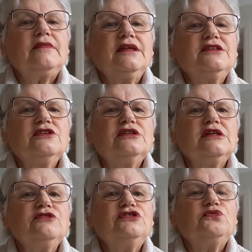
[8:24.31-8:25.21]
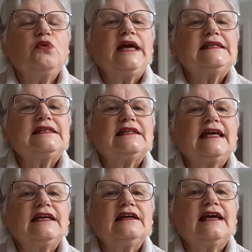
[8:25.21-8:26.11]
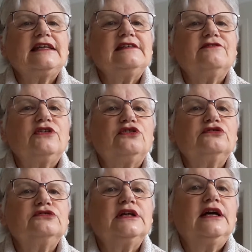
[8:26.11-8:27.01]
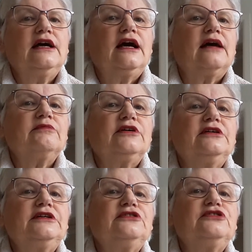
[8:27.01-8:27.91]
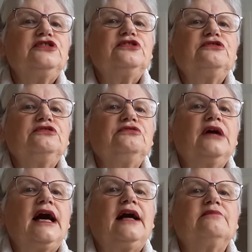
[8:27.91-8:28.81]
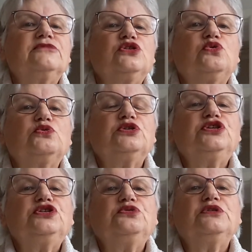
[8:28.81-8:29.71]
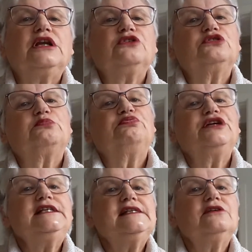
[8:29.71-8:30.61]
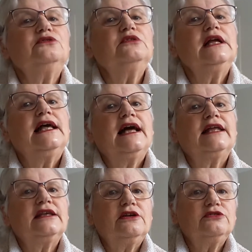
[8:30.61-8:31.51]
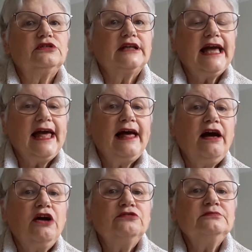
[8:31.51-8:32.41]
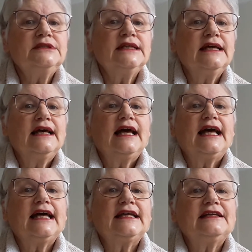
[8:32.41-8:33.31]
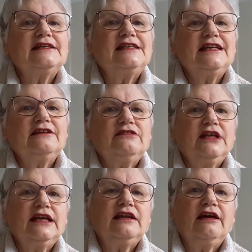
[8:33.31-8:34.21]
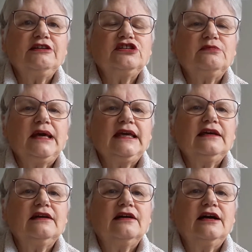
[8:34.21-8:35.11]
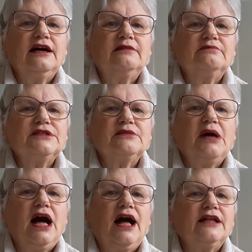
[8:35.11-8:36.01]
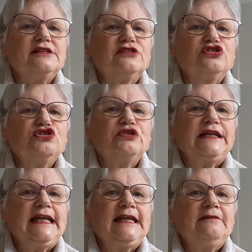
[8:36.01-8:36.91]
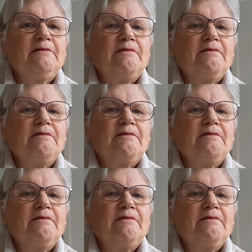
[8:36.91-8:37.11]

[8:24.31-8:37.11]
So there's loads of ways that they can get involved. I'm going to talk to the local preschool and the local care homes and see if they'd like to make some hearts and join in.